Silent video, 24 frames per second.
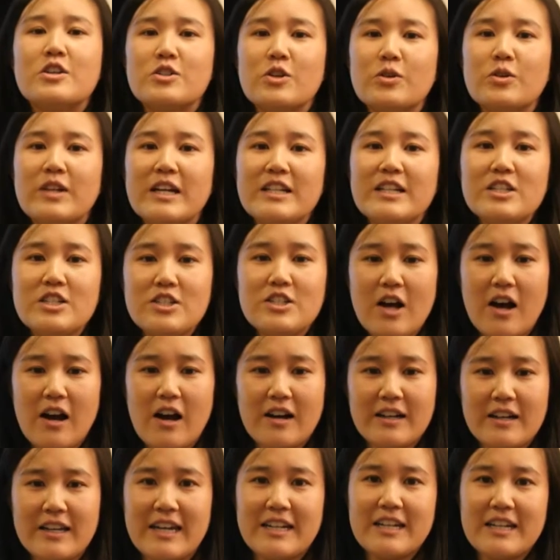So let's
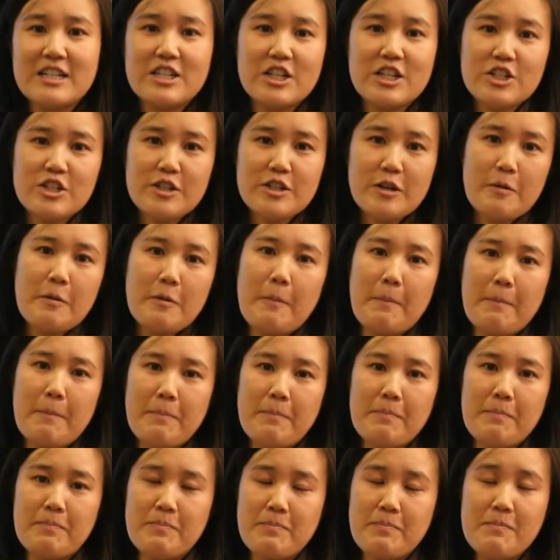talk. In addition,
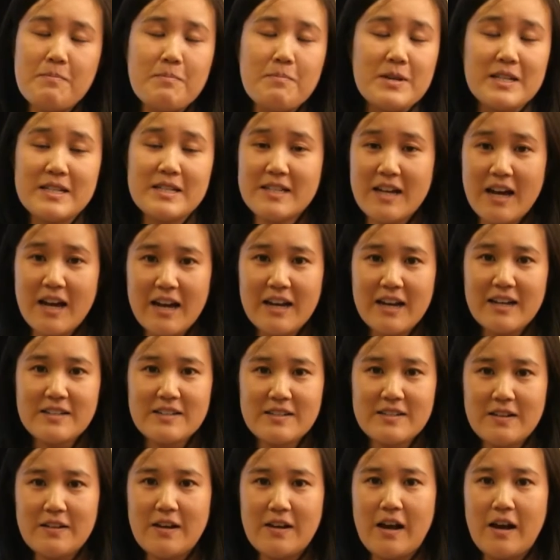
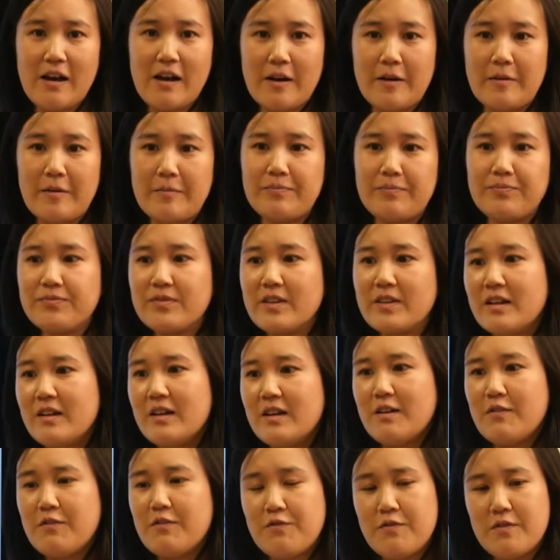besides um,
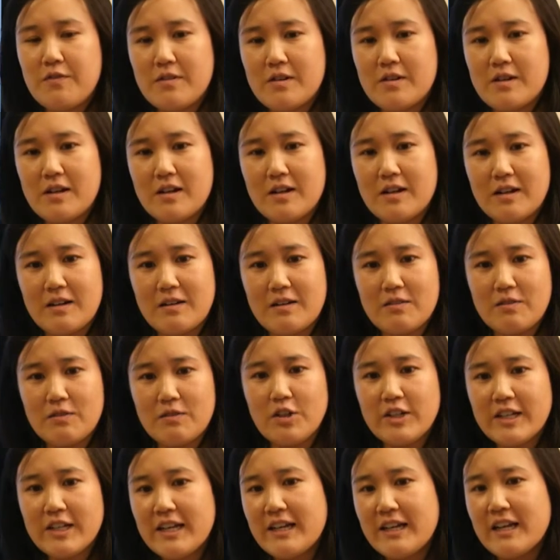uh,
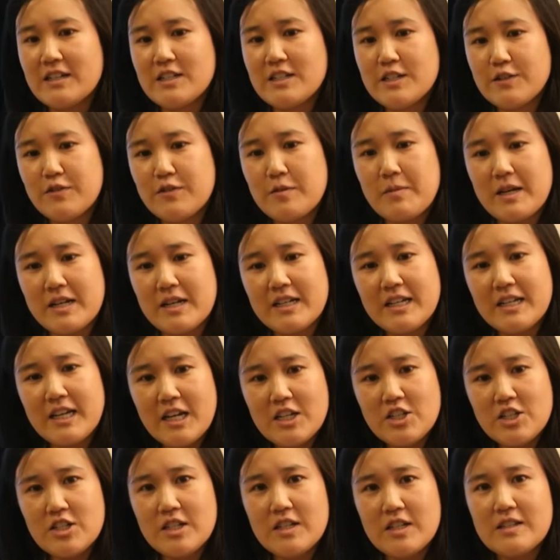looking at different
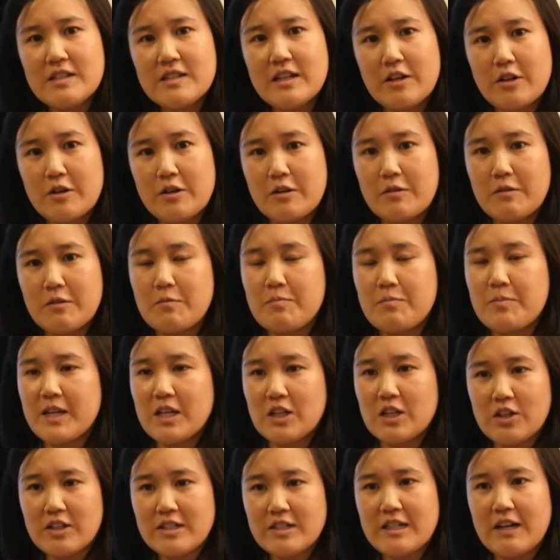medications that are
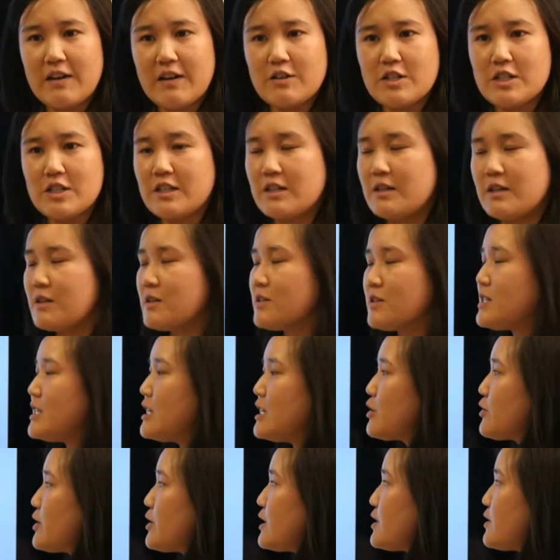being looked at to
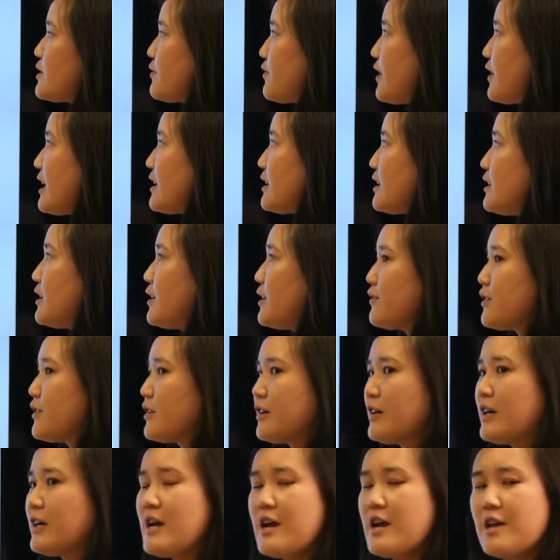decrease fatty
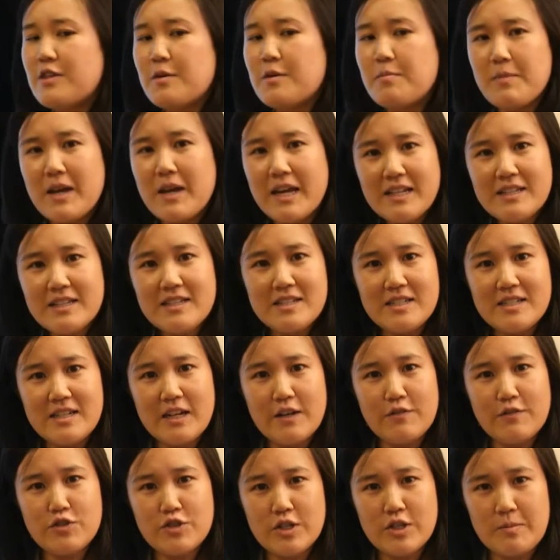liver, the
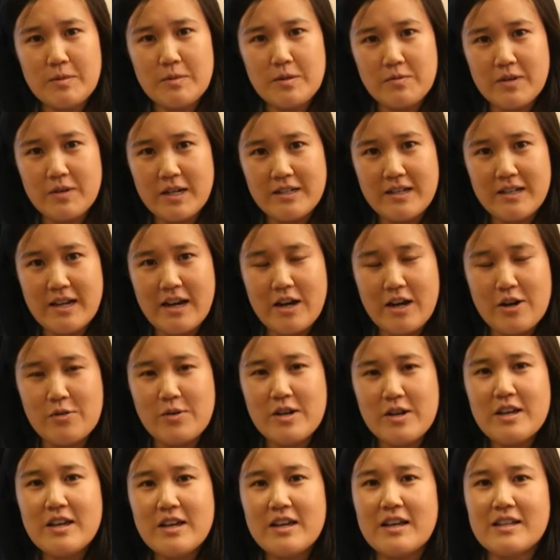mainstay of treatment right
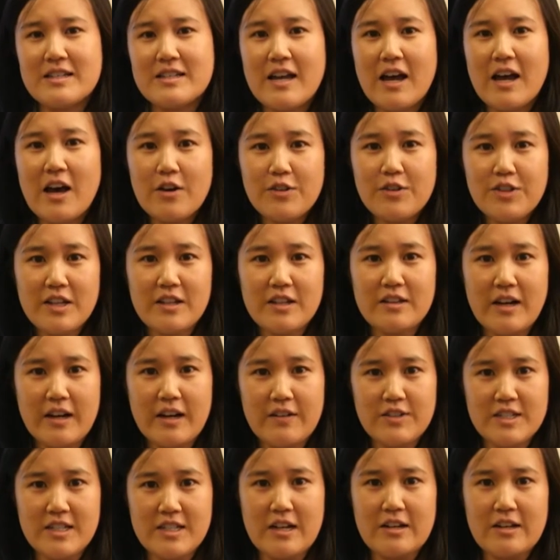now is healthy
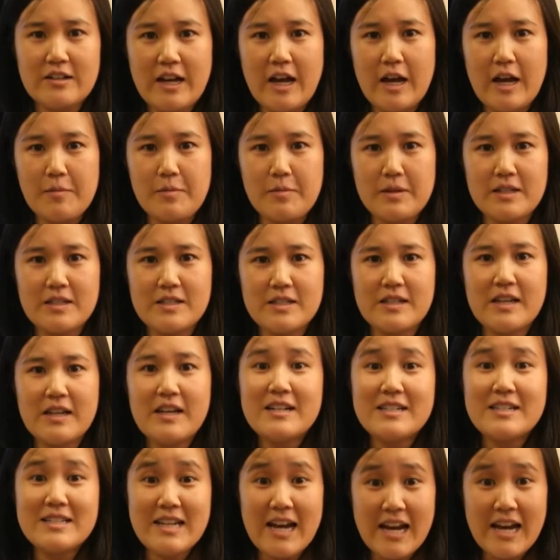lifestyle habits,
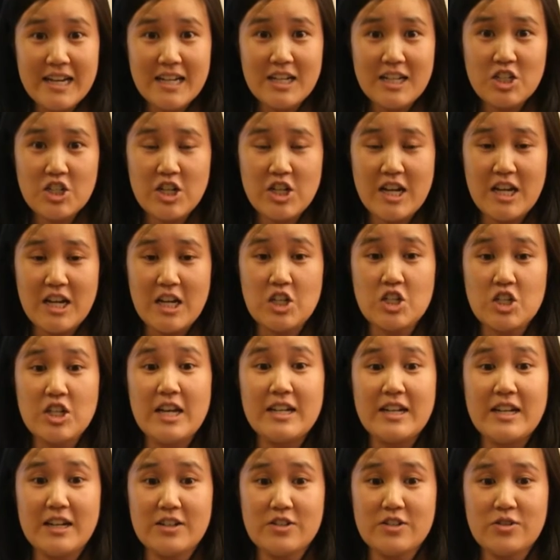diet change,
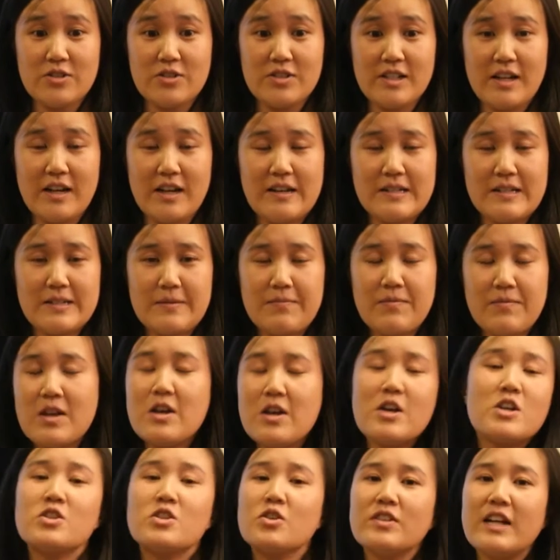and exercise.
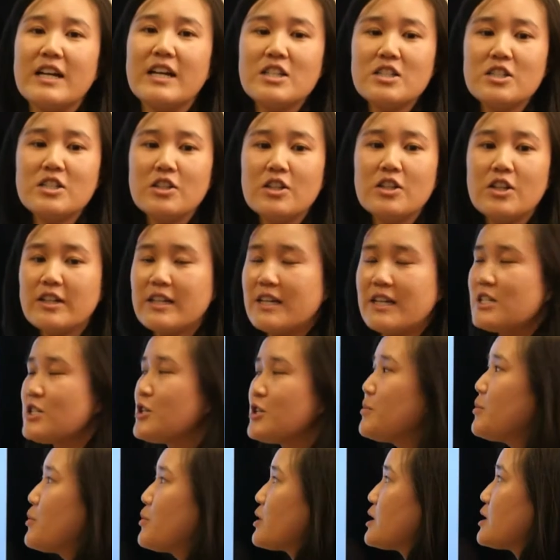So let's look
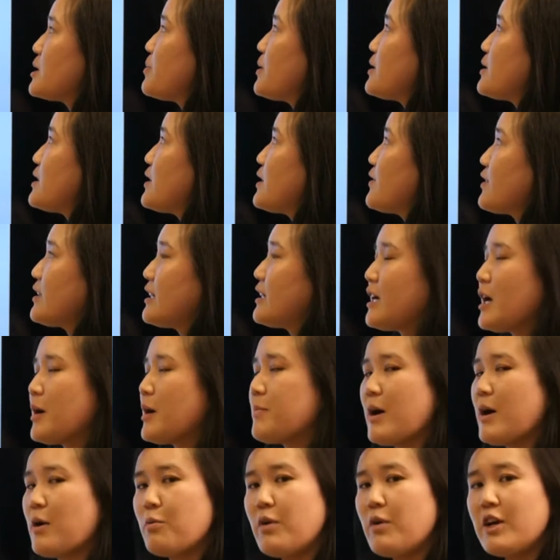into more specifically
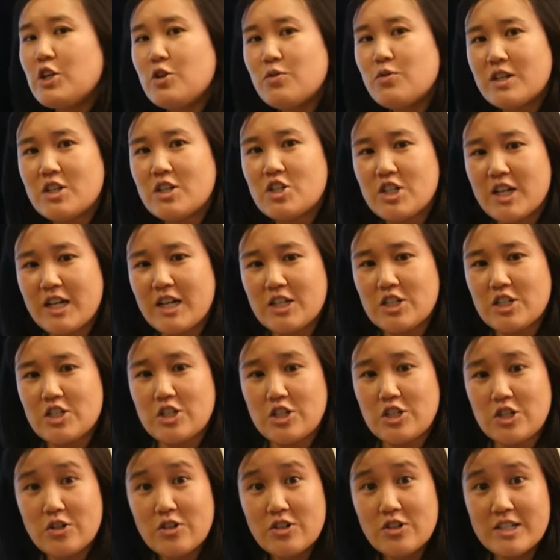about what you can change
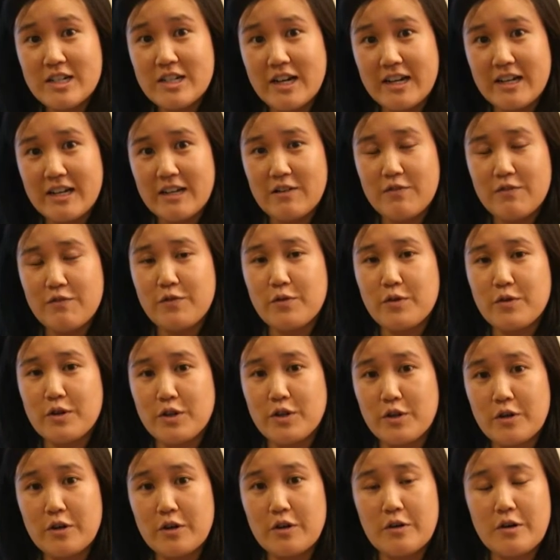in your diet for
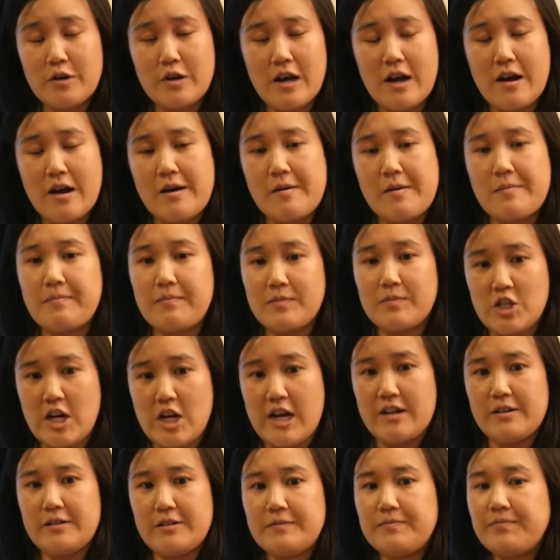your um,
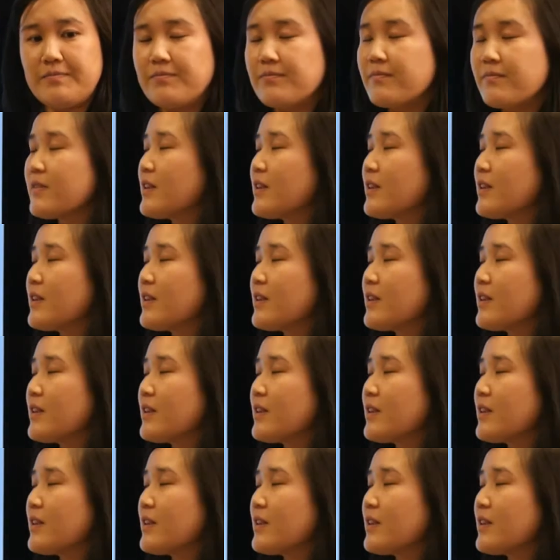child.